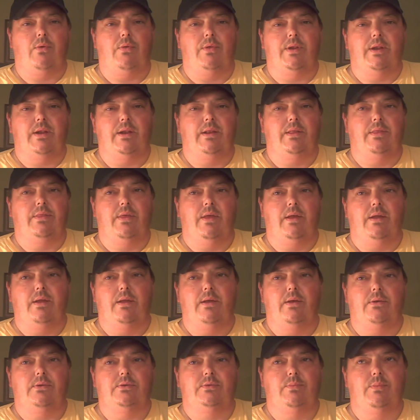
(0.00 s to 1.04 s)
than anything
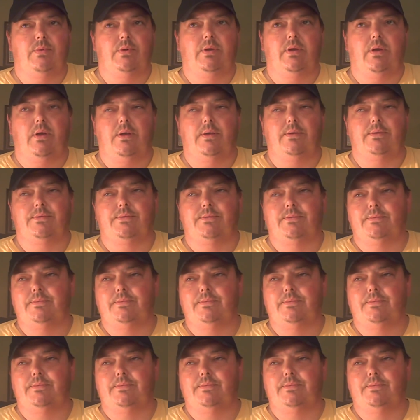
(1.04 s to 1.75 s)
else, because